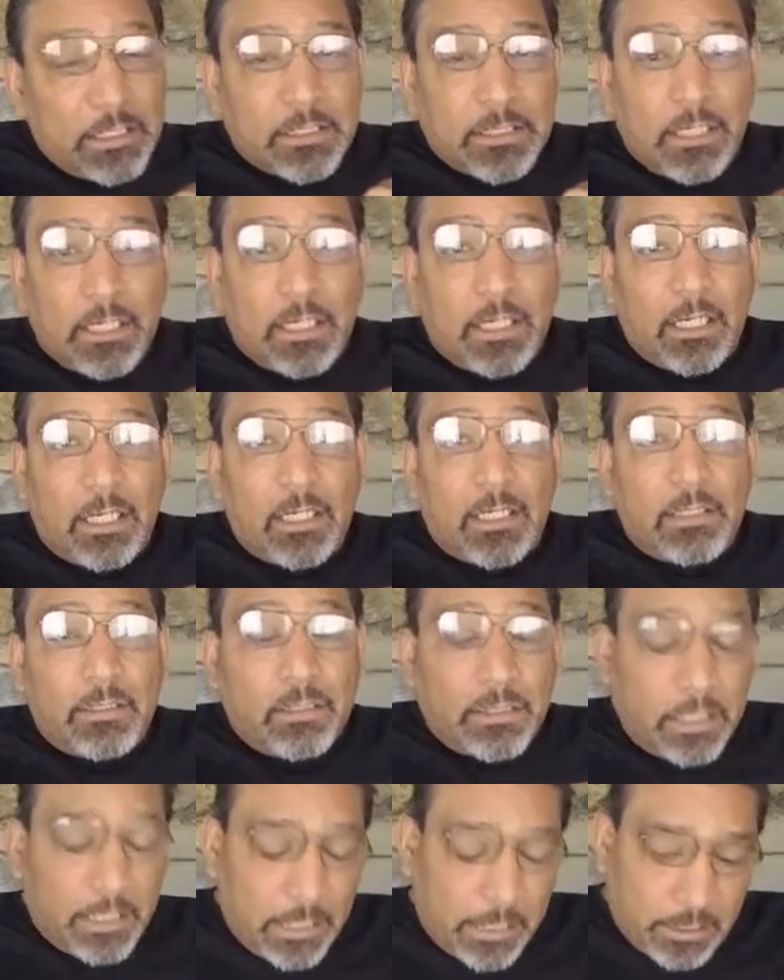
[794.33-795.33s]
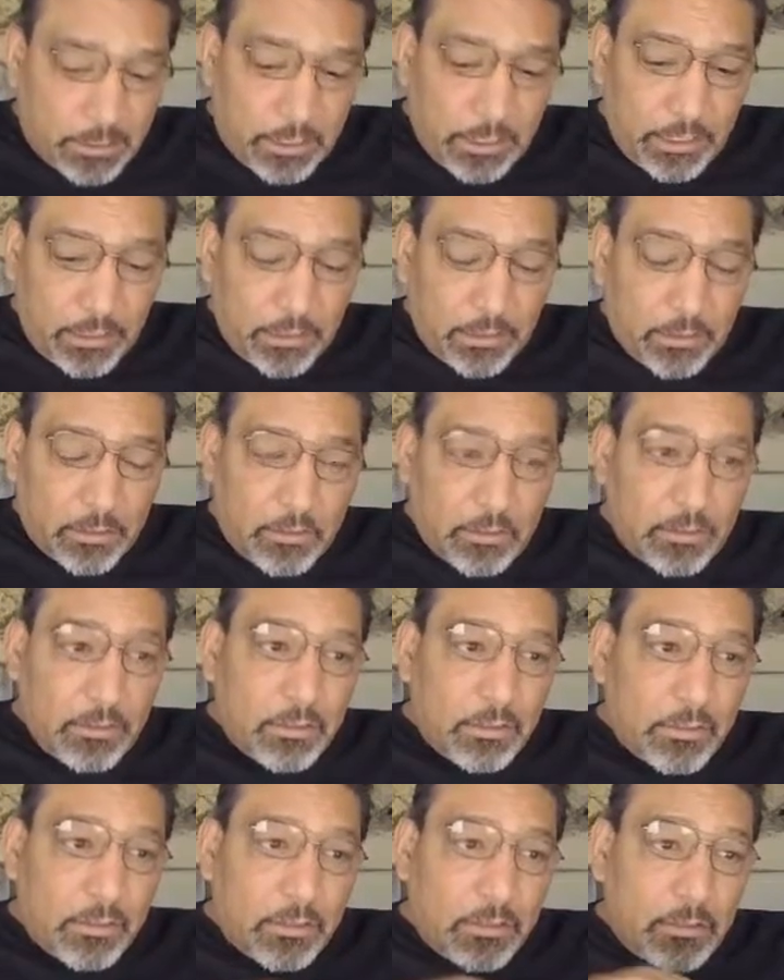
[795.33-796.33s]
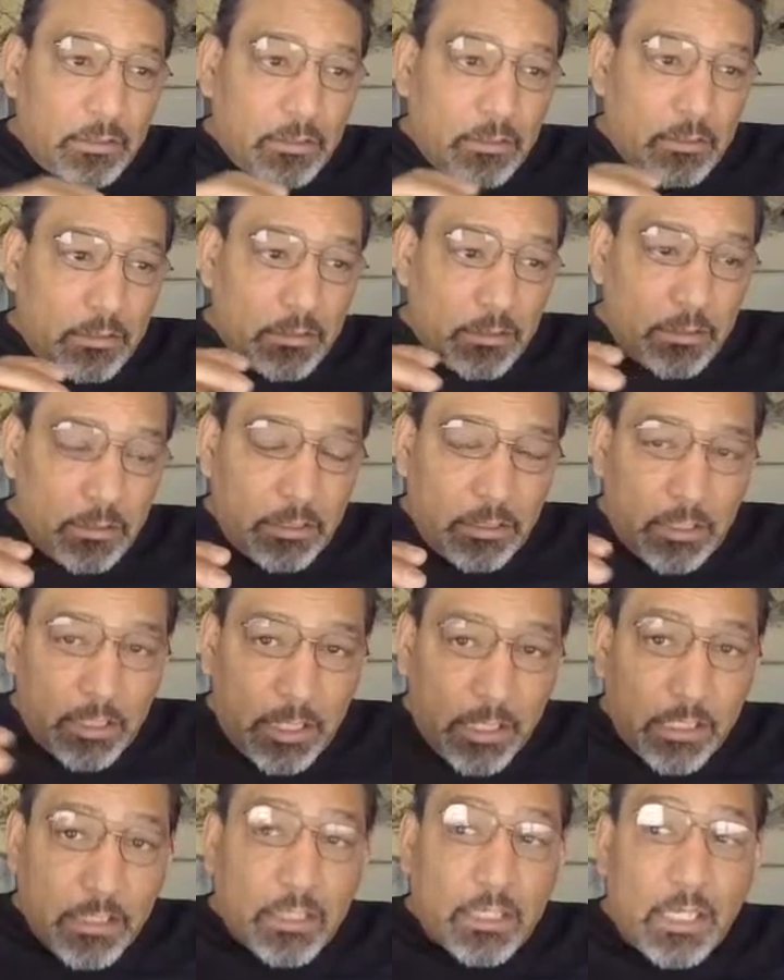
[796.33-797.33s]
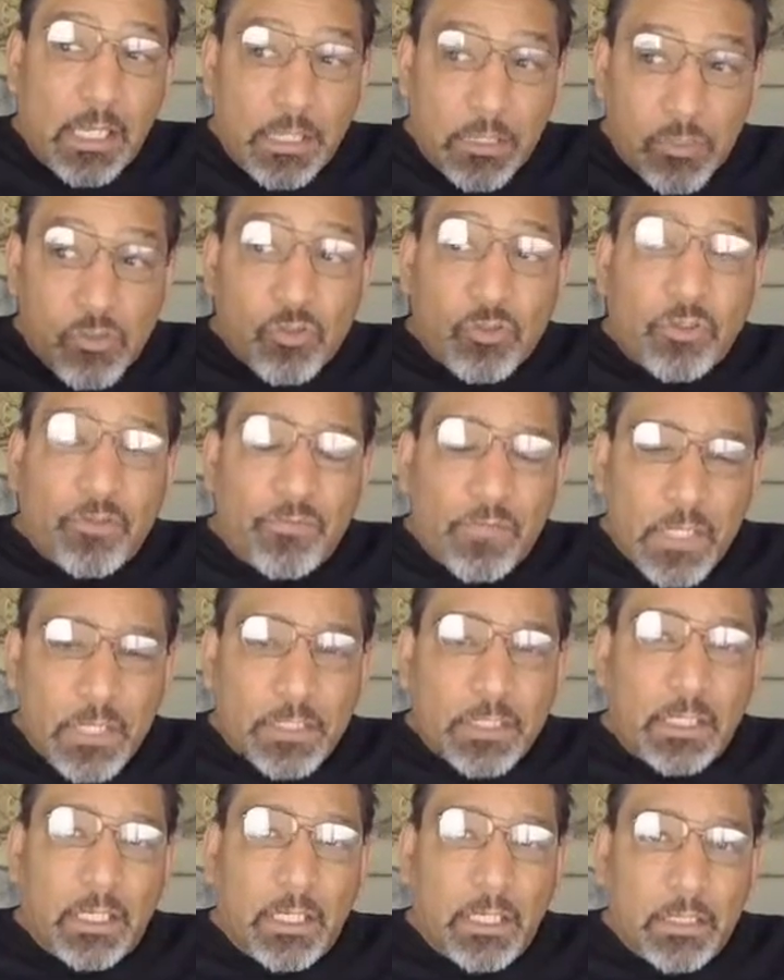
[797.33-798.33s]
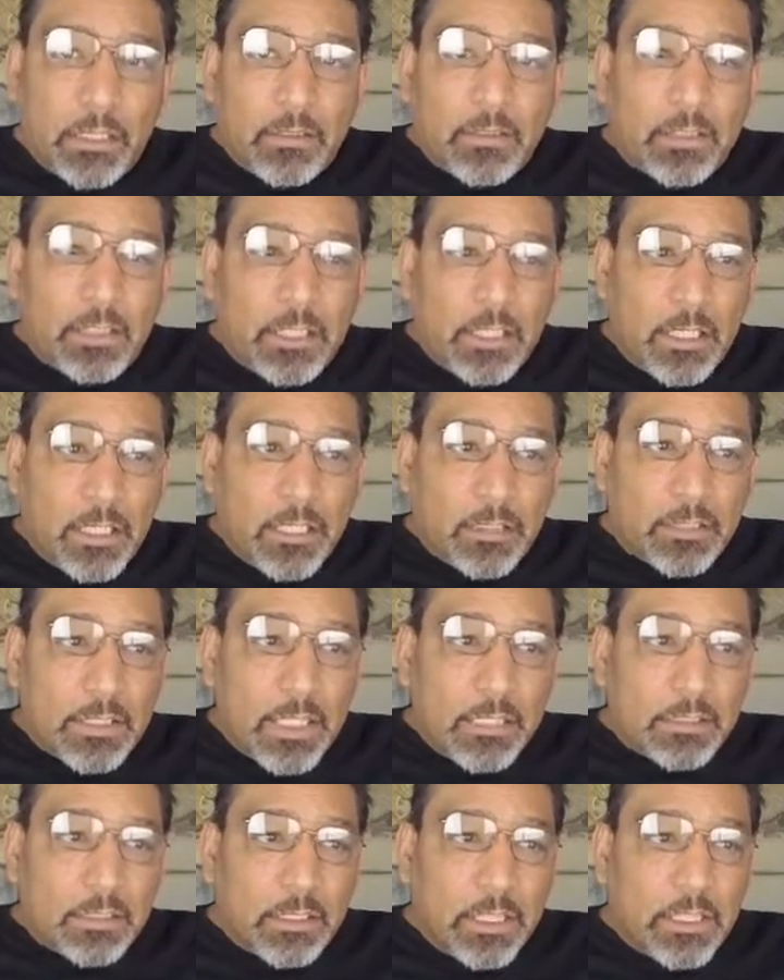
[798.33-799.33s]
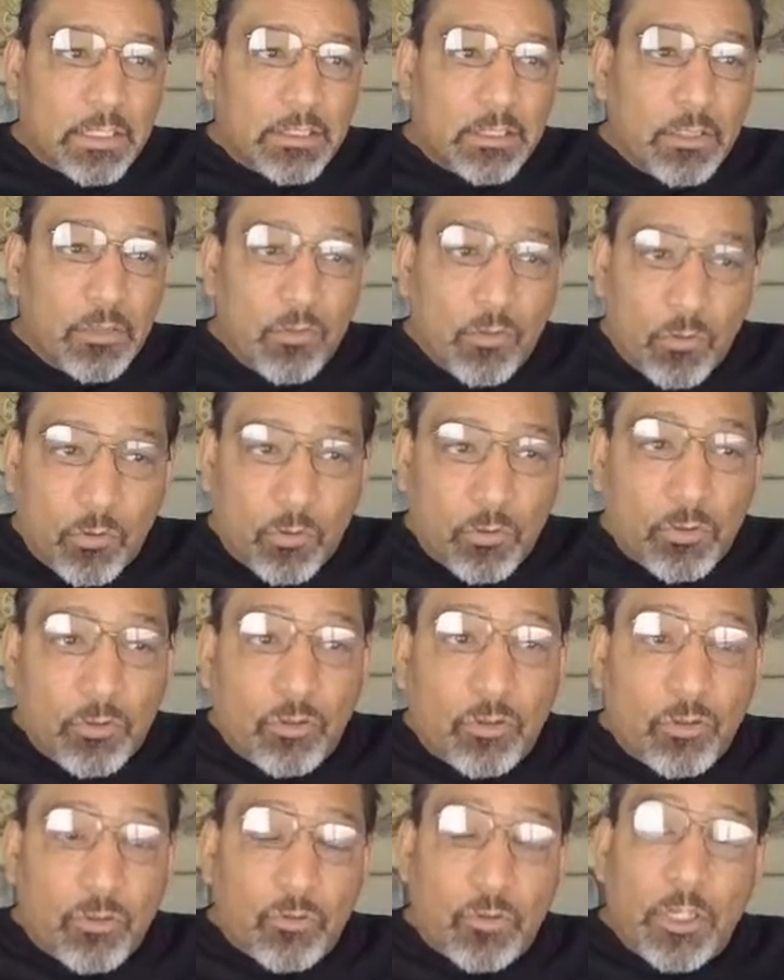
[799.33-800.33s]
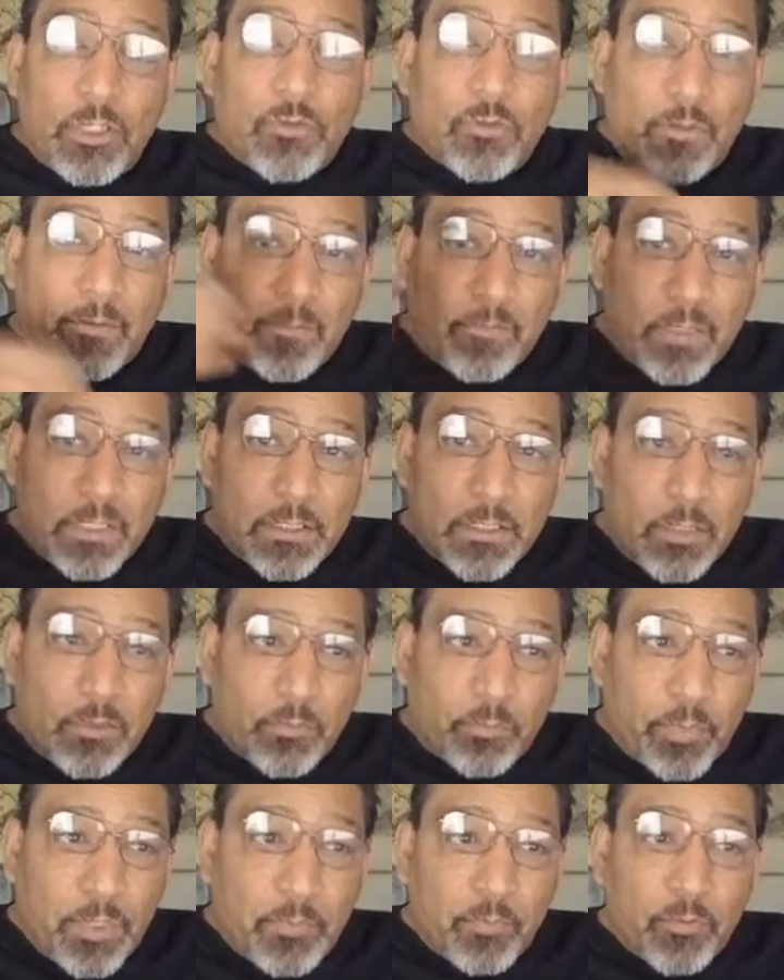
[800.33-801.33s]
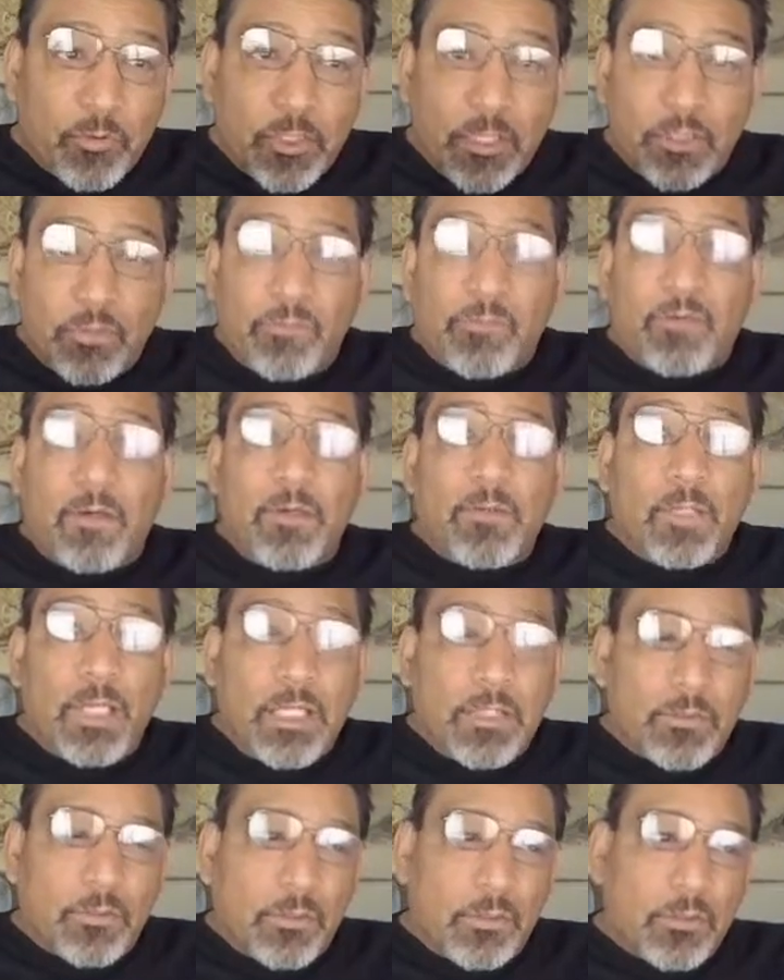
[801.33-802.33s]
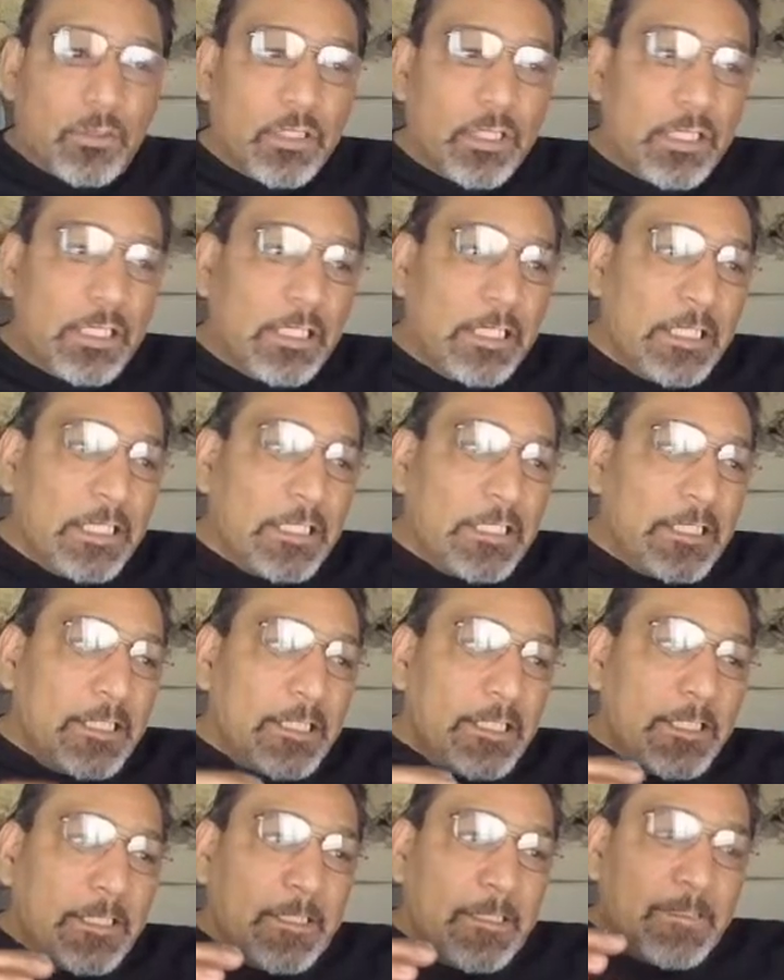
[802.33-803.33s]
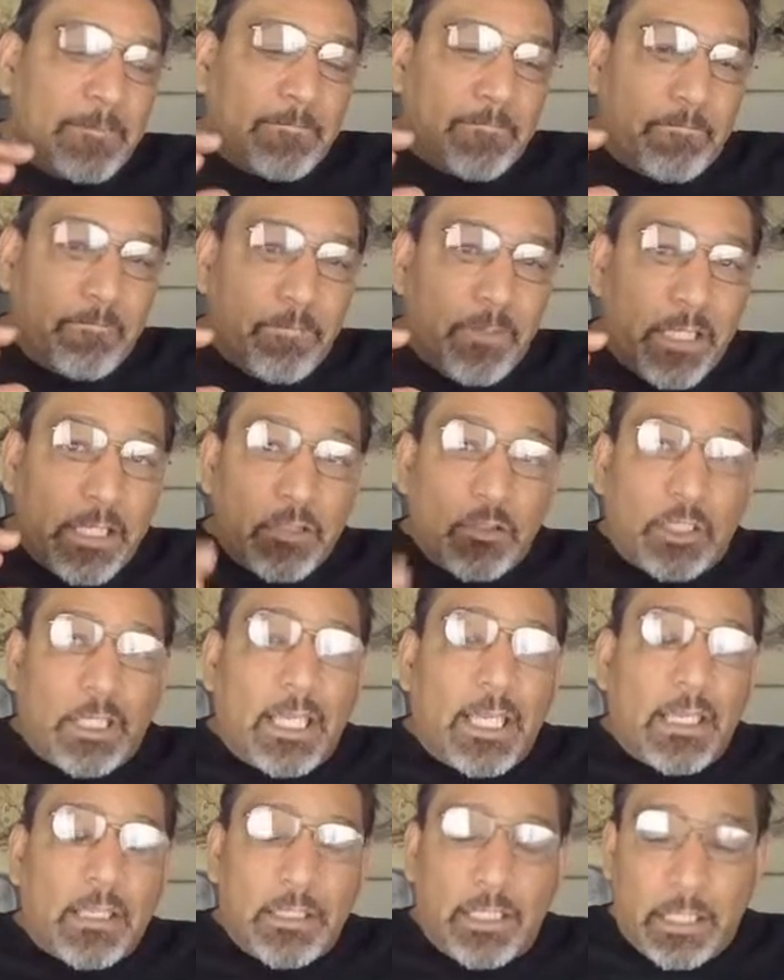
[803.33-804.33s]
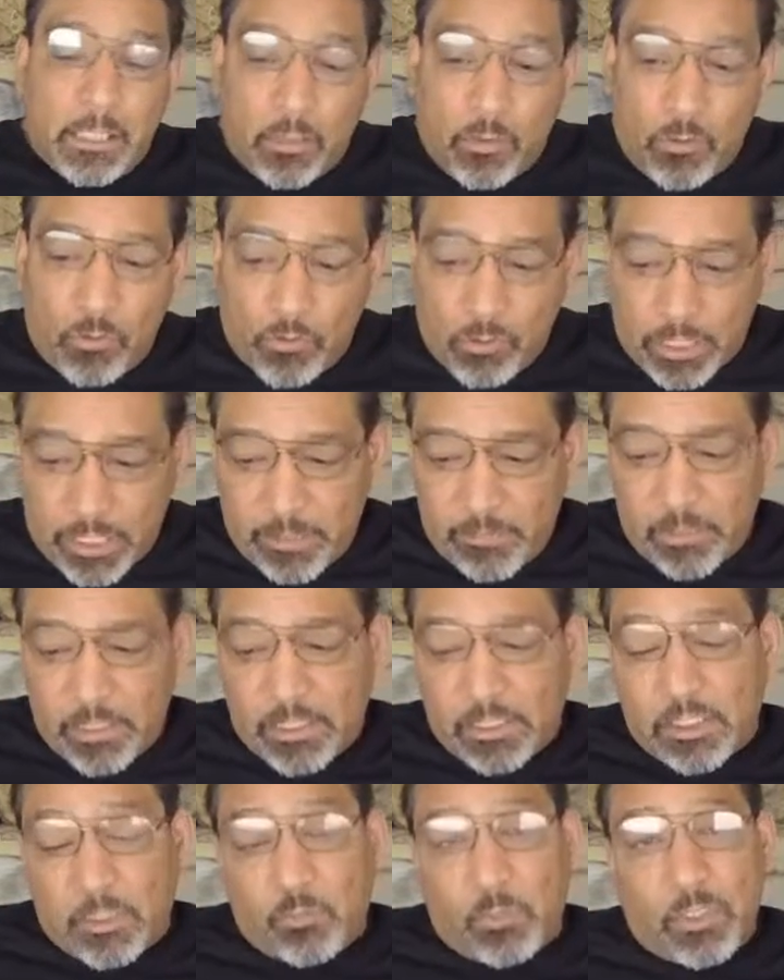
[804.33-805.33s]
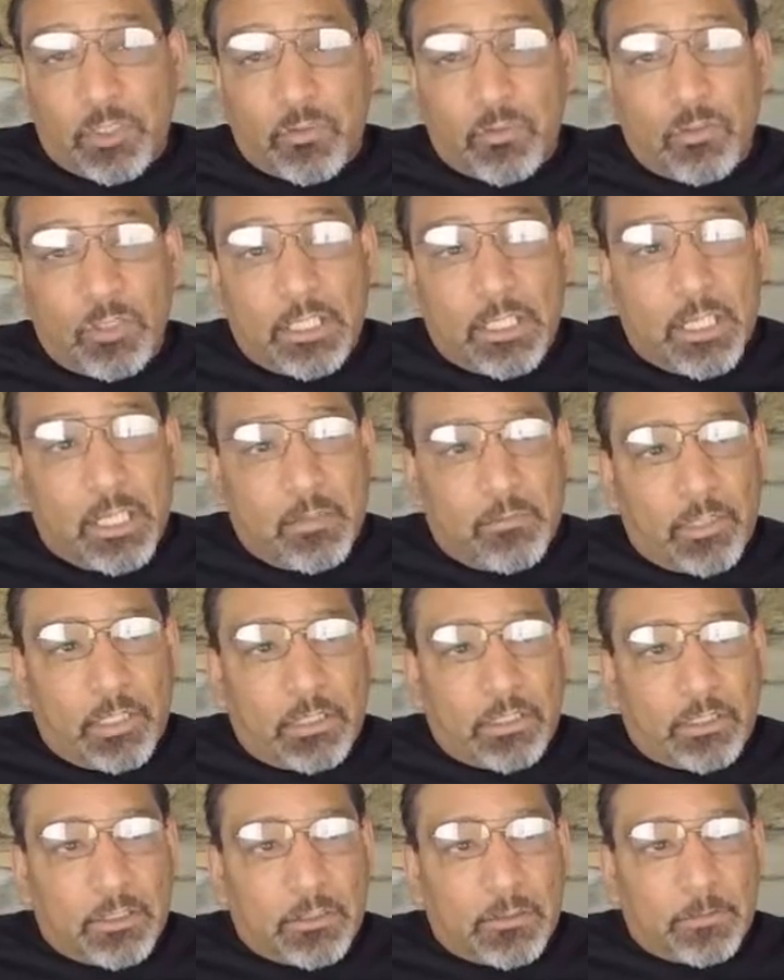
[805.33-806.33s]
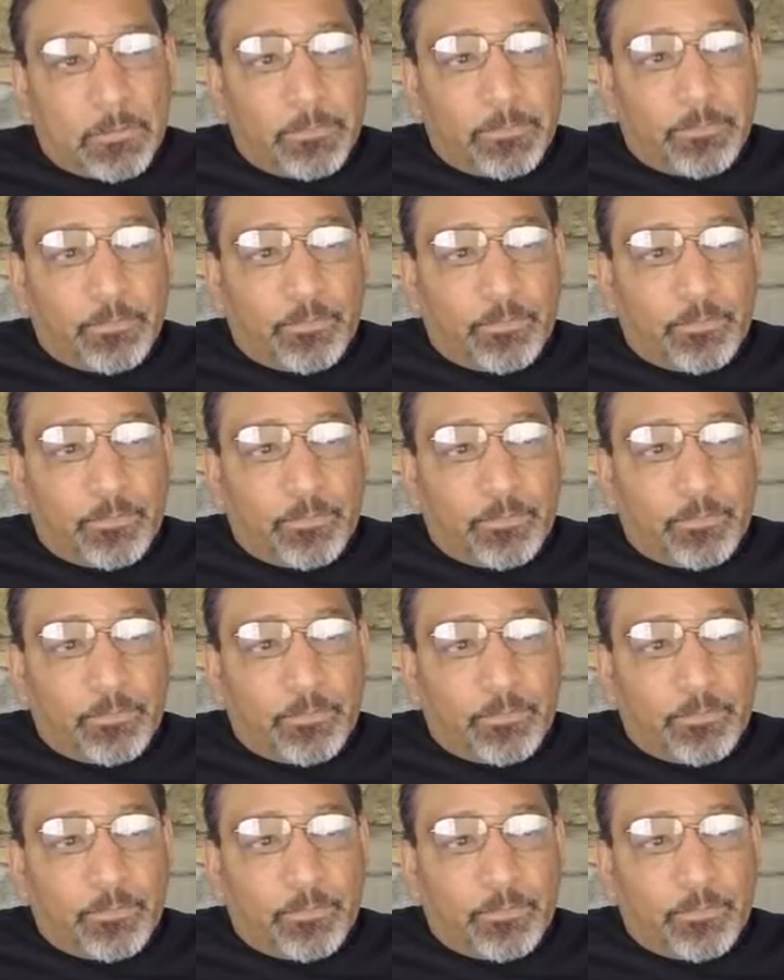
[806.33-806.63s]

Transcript: that I think, as you're investigating the assassination or trying to convince other people that you found answers, that you can't ignore evidence, especially evidence